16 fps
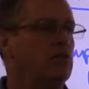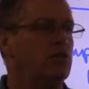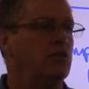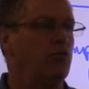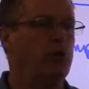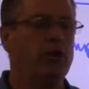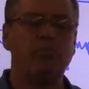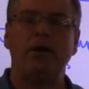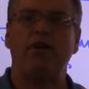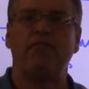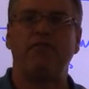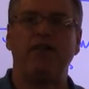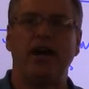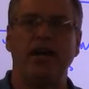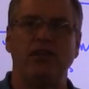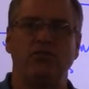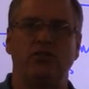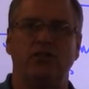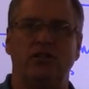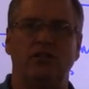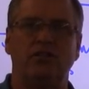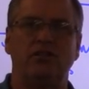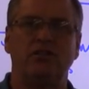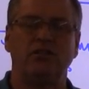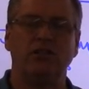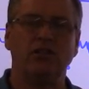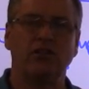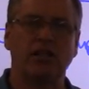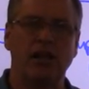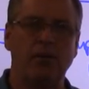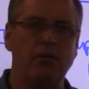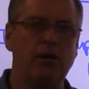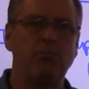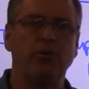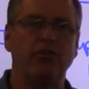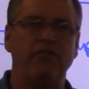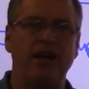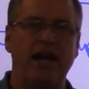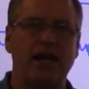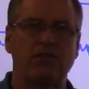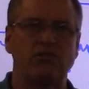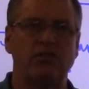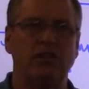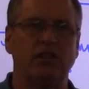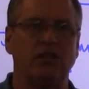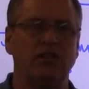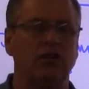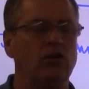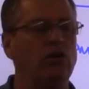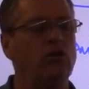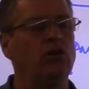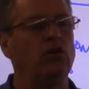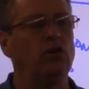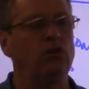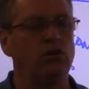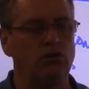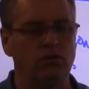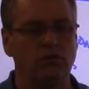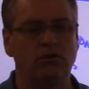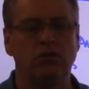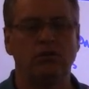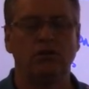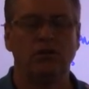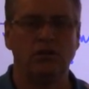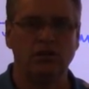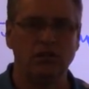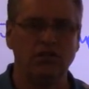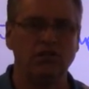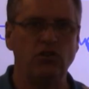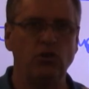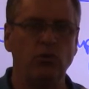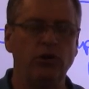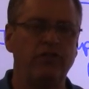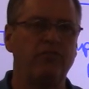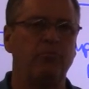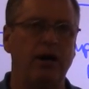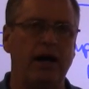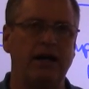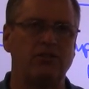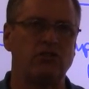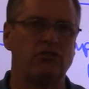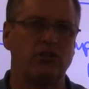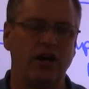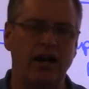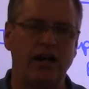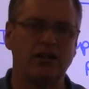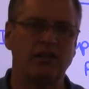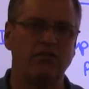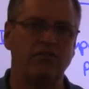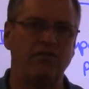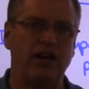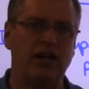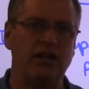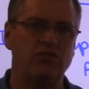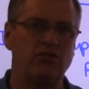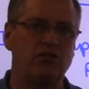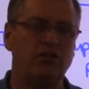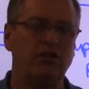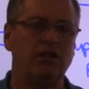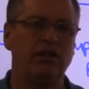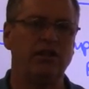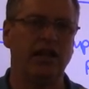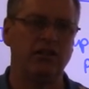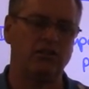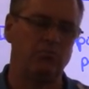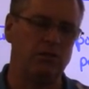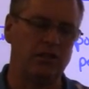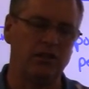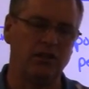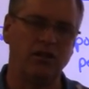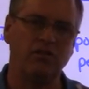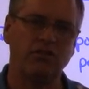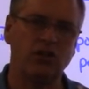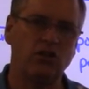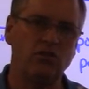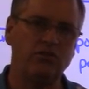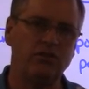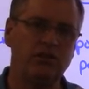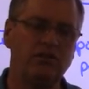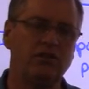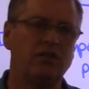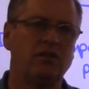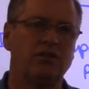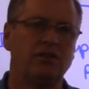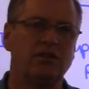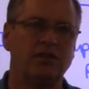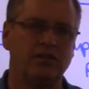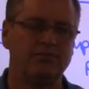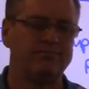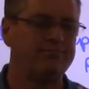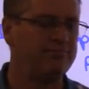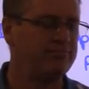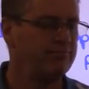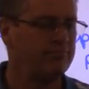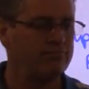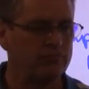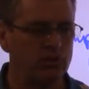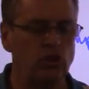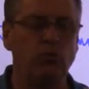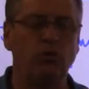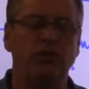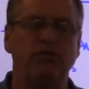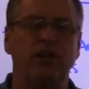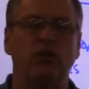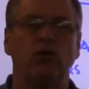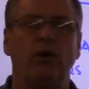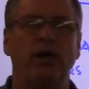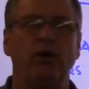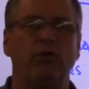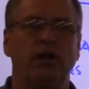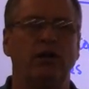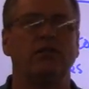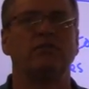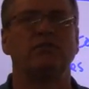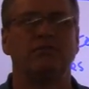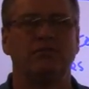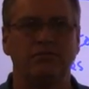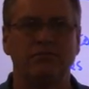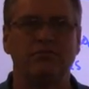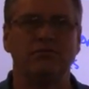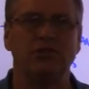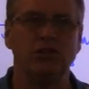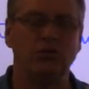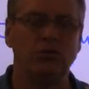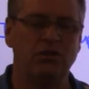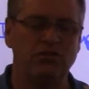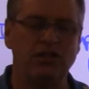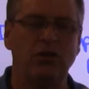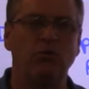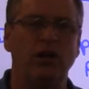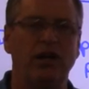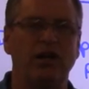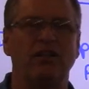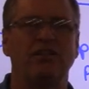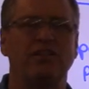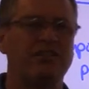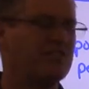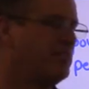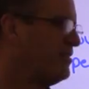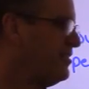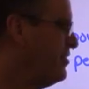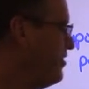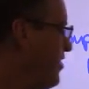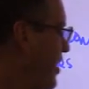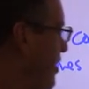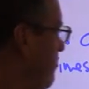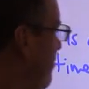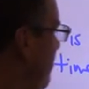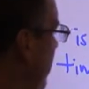What about Pfizer? You know, coming up with a vaccine. Oh, if you would have bought stock in Pfizer at the beginning of COVID, you would have done quite well. You would have done well, okay?